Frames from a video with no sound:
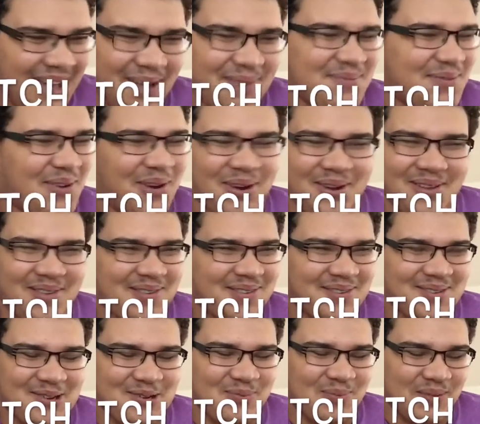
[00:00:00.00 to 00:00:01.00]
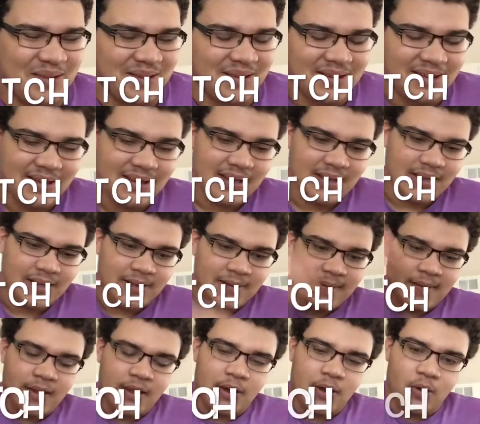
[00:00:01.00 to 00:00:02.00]
I'm talking stupid.
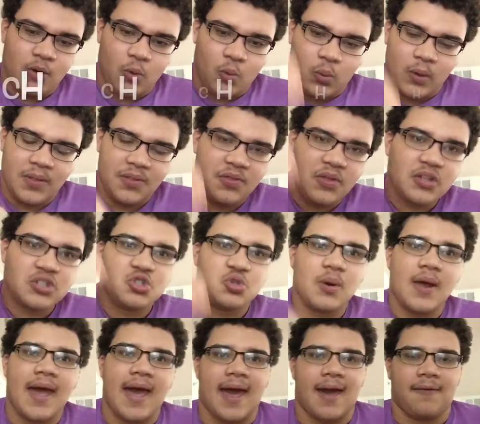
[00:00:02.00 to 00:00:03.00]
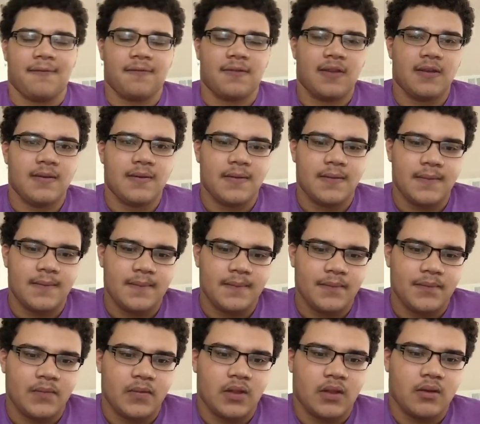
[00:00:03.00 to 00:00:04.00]
With the draft,
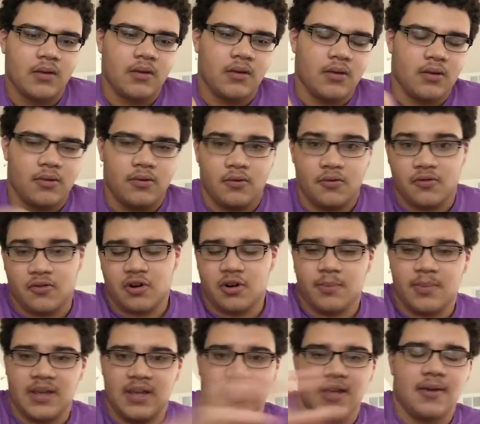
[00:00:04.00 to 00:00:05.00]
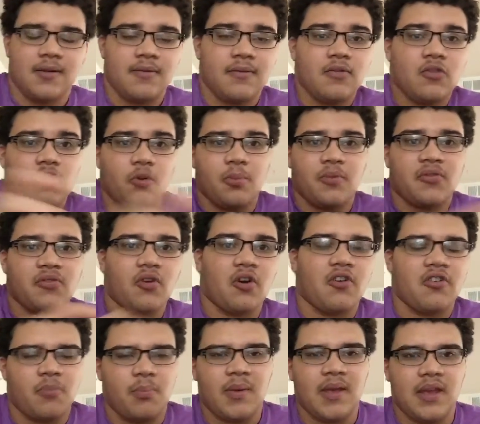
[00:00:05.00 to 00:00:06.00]
there's going to be
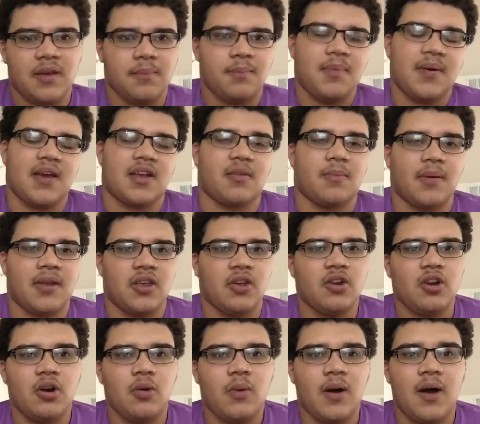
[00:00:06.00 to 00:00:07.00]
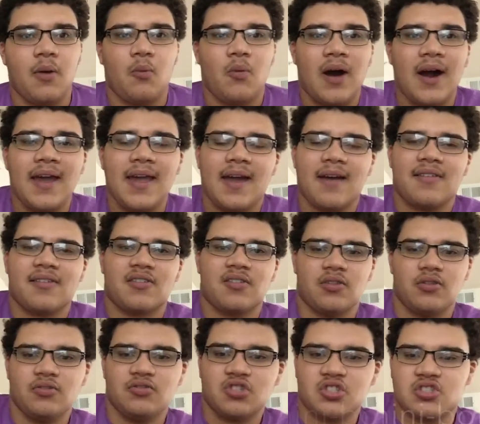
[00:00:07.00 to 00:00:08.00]
superstars being picked. But you know what? Why
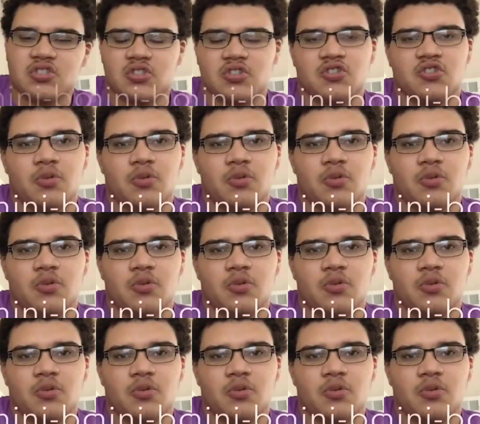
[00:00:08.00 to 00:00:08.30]
exclude just the